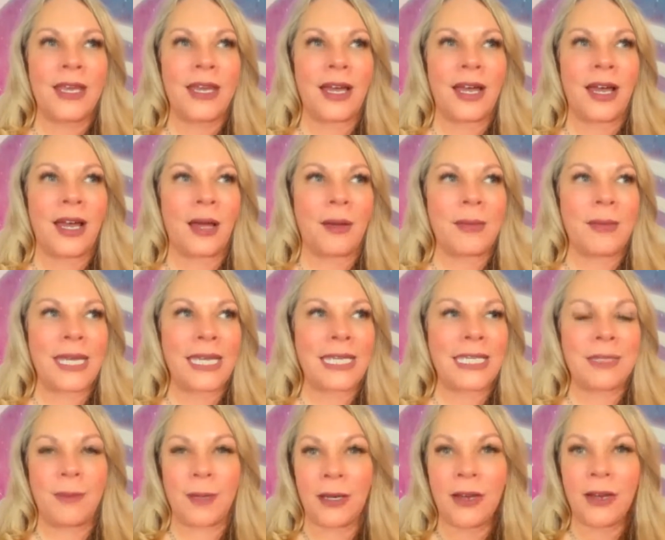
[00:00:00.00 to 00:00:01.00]

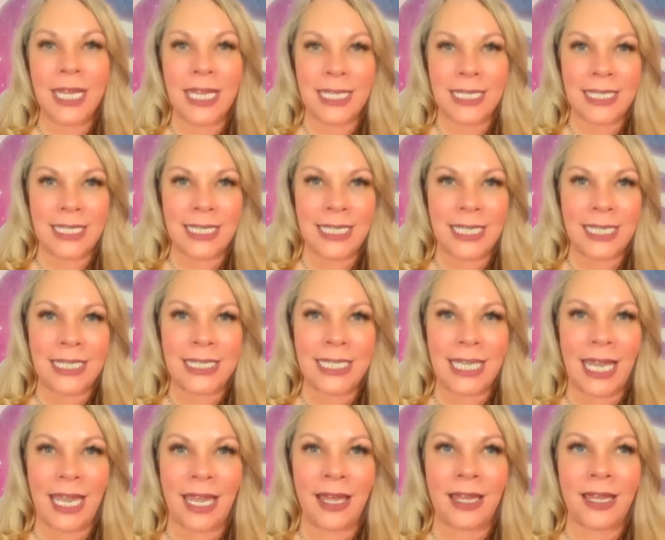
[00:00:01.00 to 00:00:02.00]
experiences.
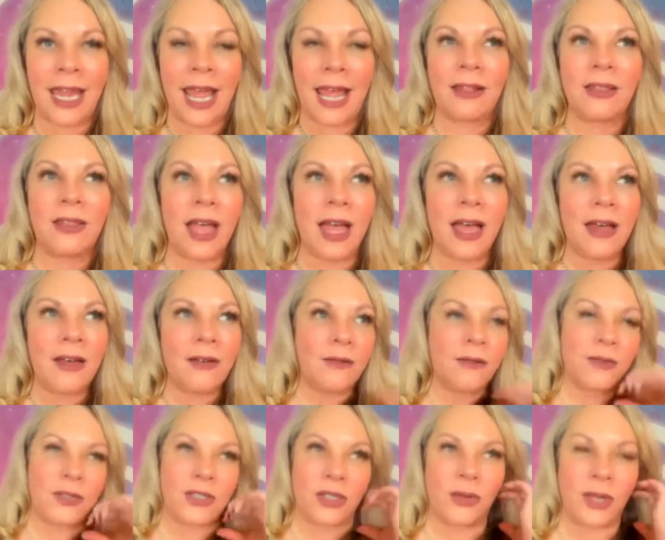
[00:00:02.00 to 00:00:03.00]
And I
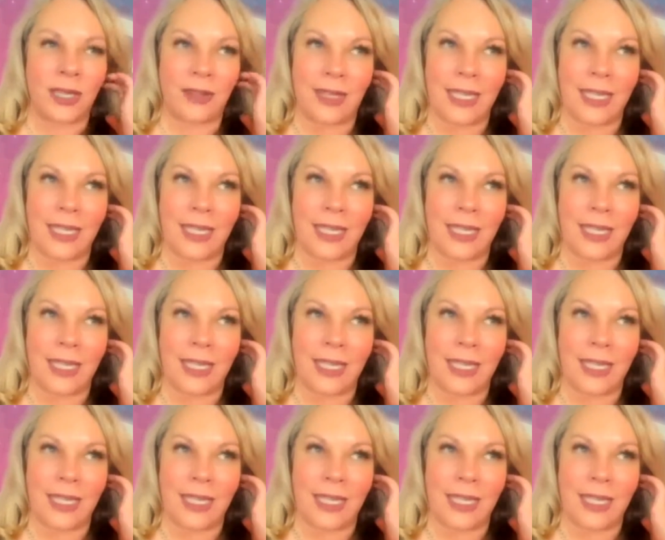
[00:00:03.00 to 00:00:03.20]
love doing